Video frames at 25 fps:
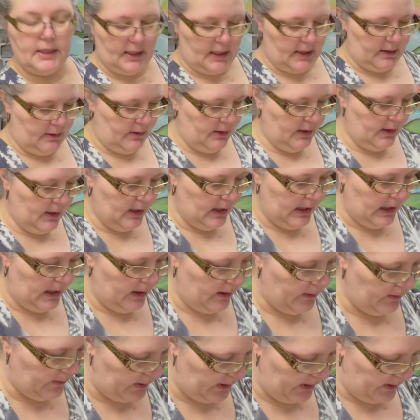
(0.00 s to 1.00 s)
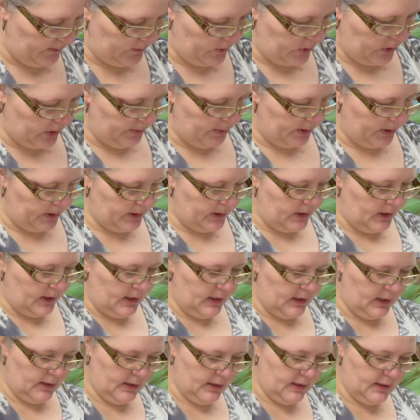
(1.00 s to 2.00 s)
down, we have troubles.
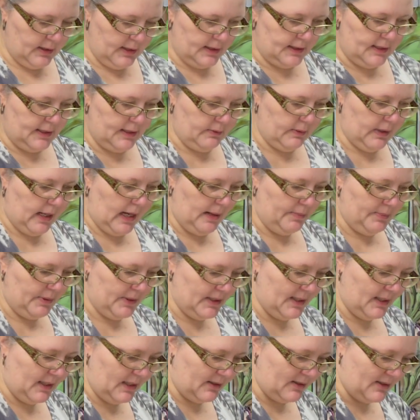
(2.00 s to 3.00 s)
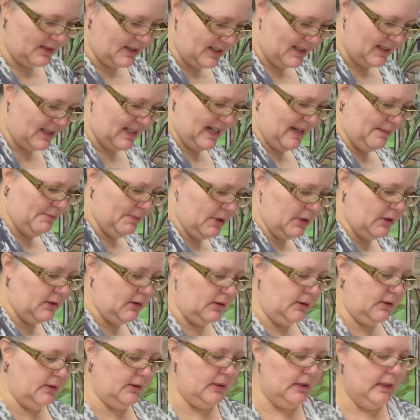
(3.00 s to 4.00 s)
Let's see what happens here this time.
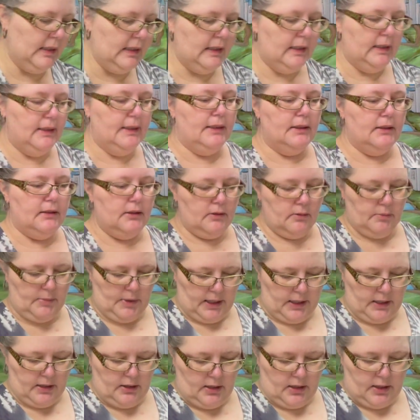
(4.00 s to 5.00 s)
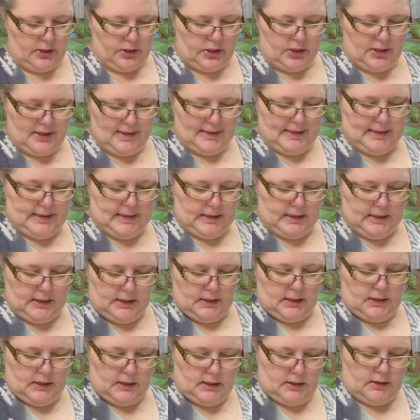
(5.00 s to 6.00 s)
Oh my gosh.
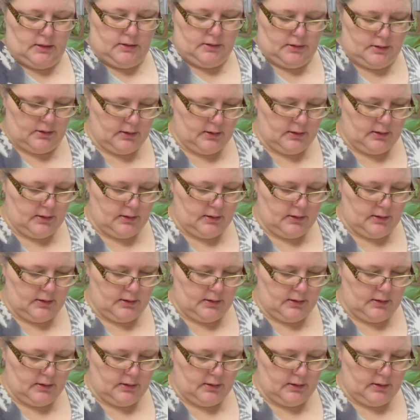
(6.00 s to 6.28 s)
A